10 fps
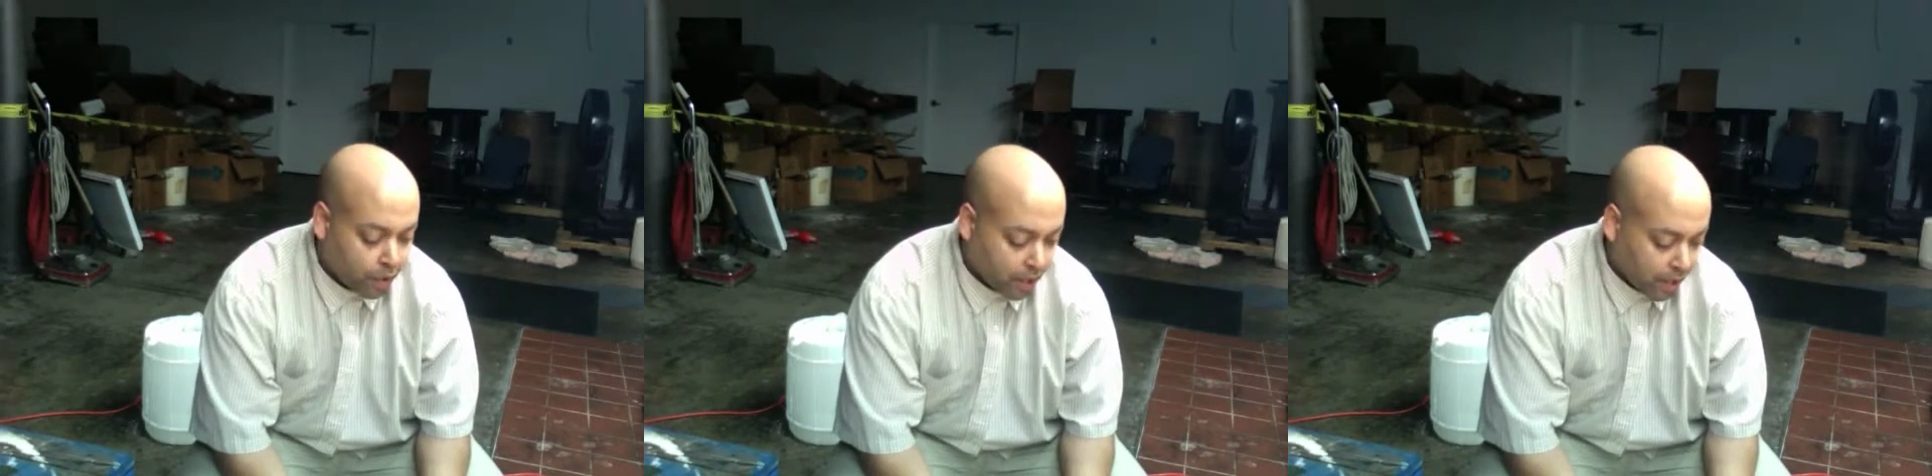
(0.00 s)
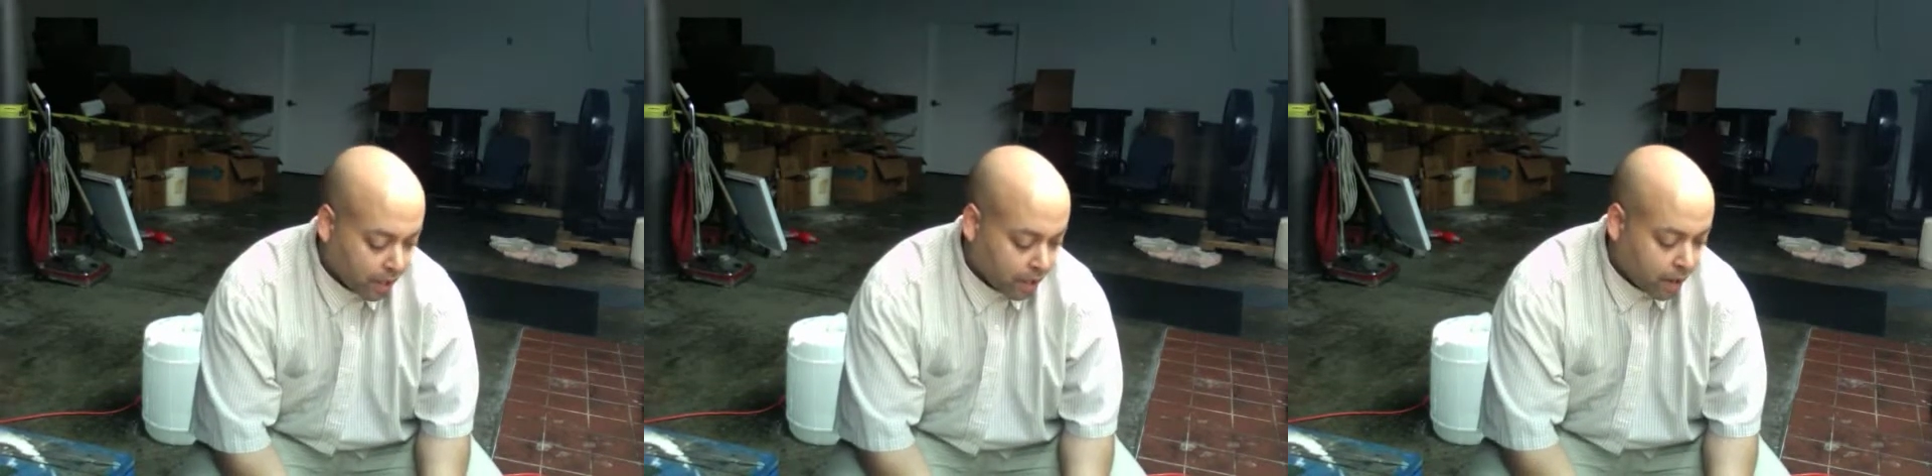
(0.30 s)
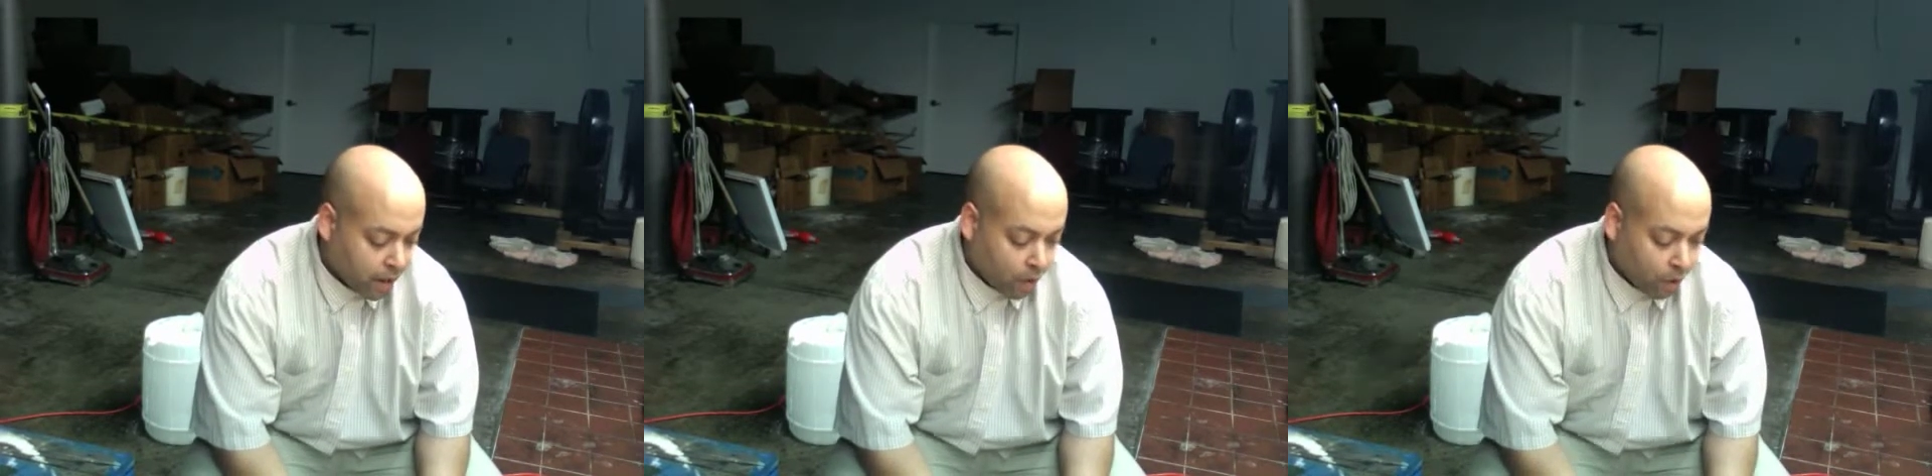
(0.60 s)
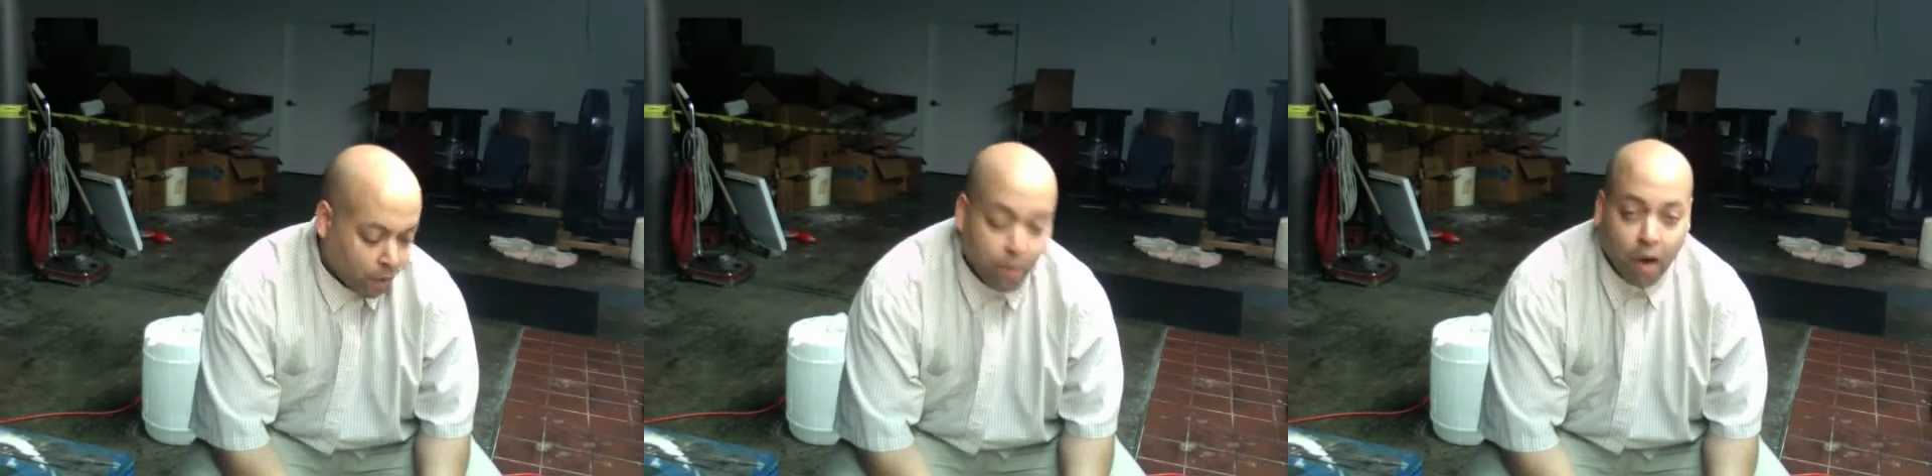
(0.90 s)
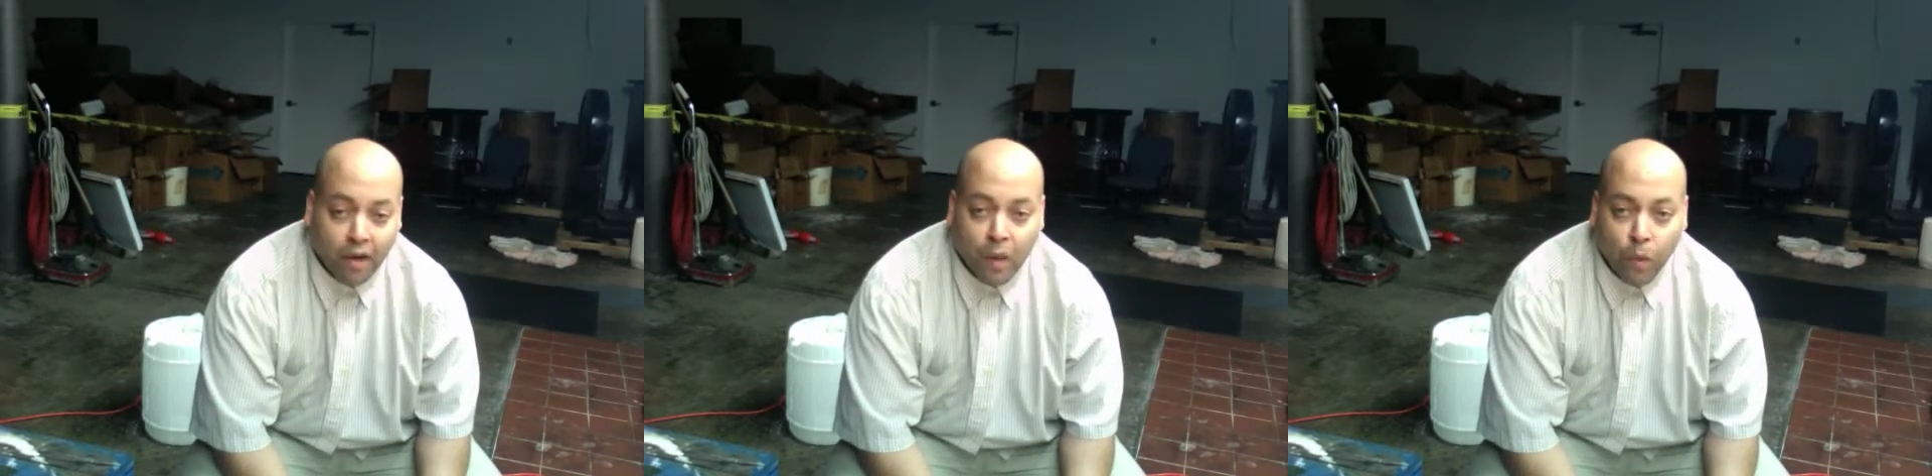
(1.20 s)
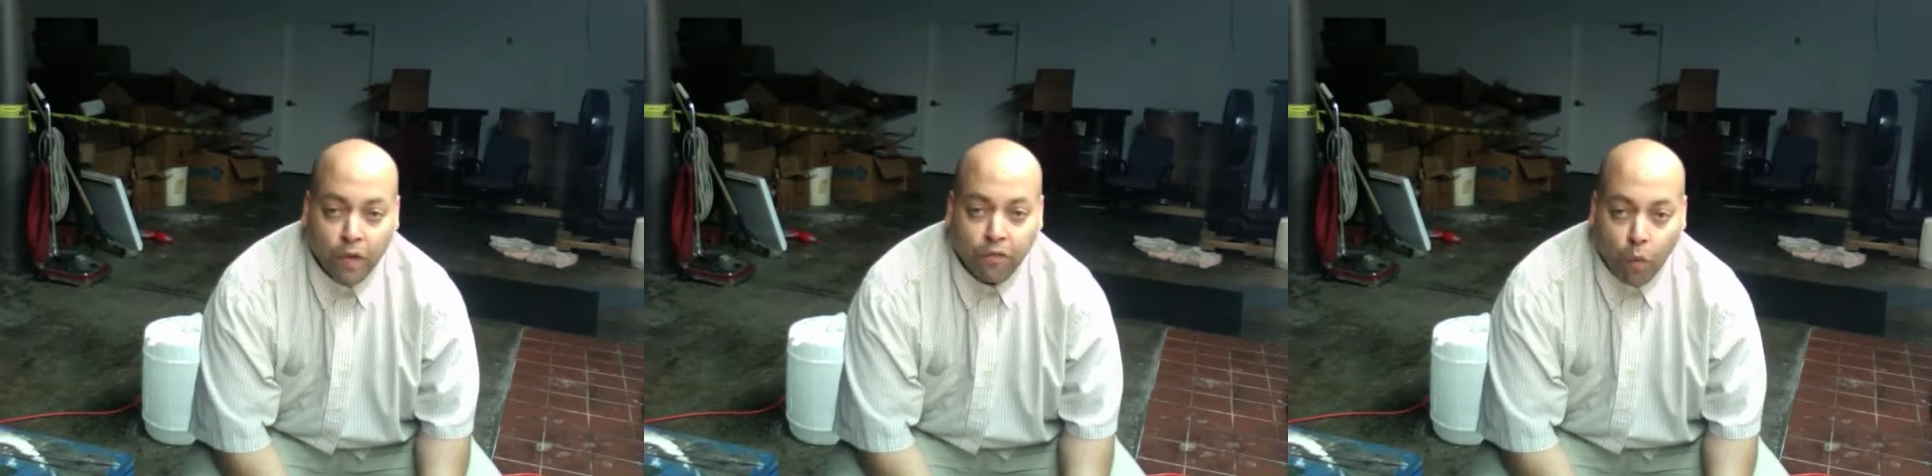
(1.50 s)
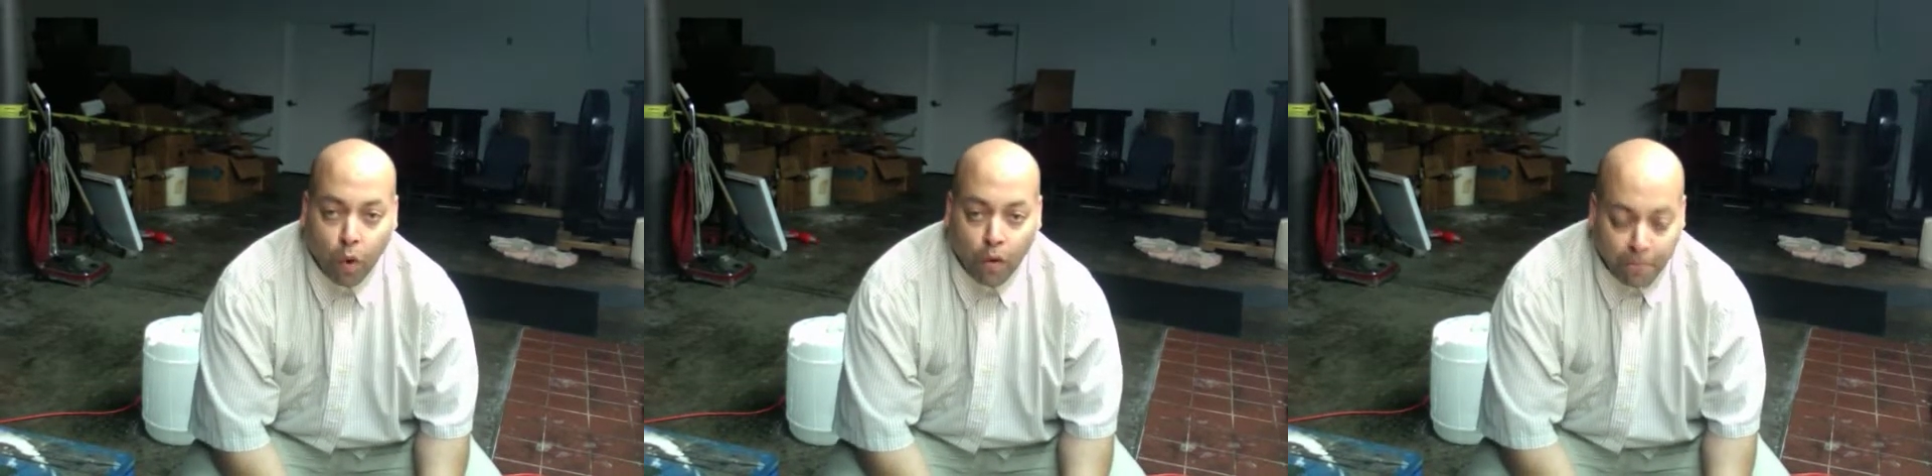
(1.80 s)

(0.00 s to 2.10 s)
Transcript: a on a parquet wood floor.